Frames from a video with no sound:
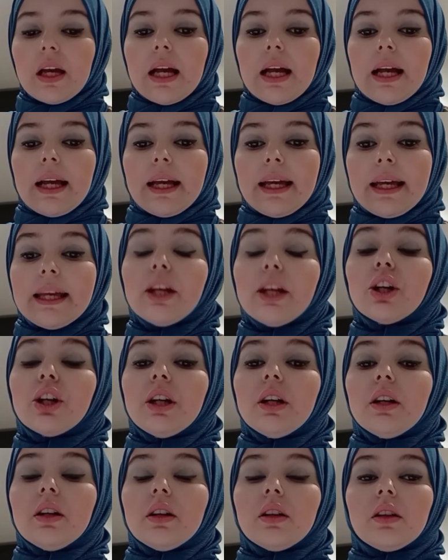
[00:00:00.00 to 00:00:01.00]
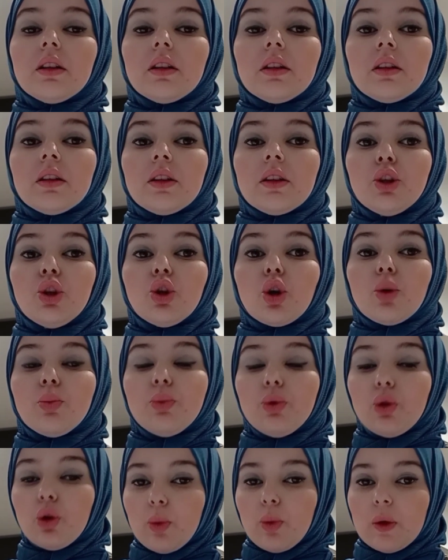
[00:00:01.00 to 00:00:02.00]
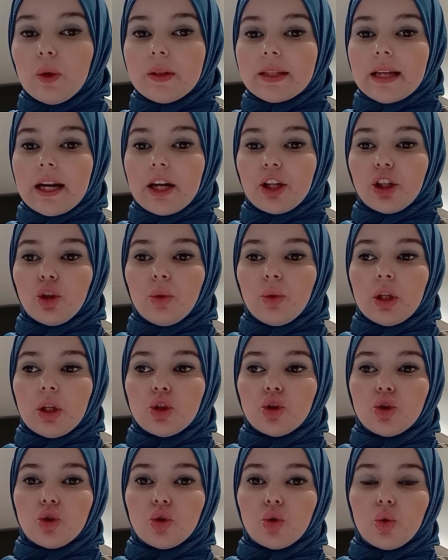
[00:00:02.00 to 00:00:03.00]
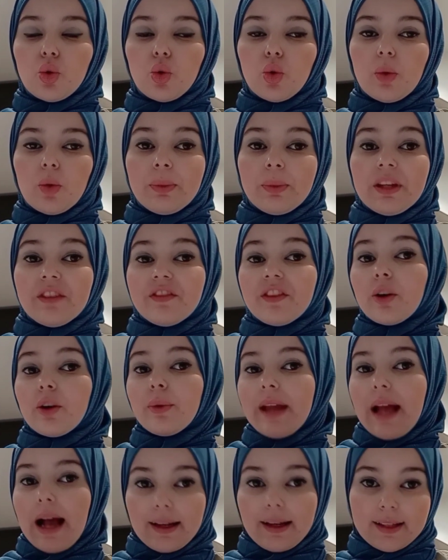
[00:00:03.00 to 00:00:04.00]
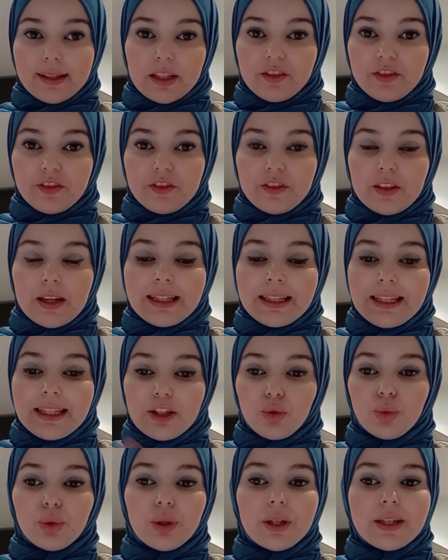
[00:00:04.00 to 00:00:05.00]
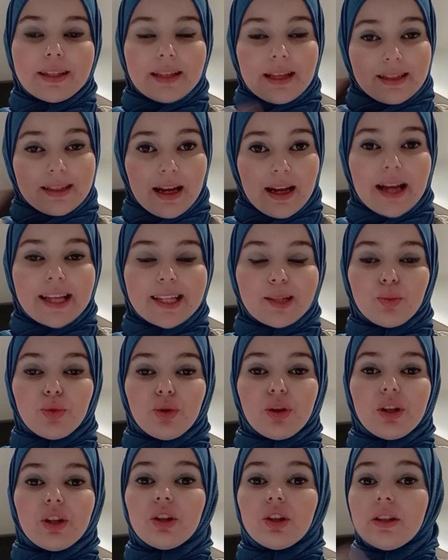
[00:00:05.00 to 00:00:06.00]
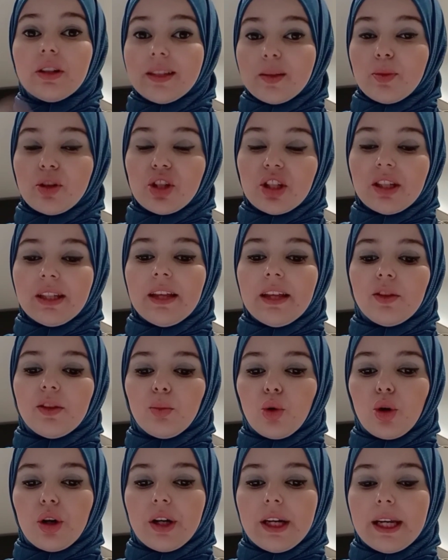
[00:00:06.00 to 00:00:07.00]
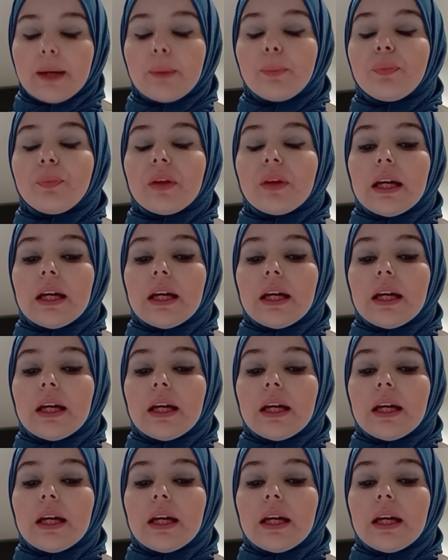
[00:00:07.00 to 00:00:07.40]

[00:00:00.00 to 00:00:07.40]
Here, your pupils are going to be very active, and it works as an icebreaker, especially in the morning.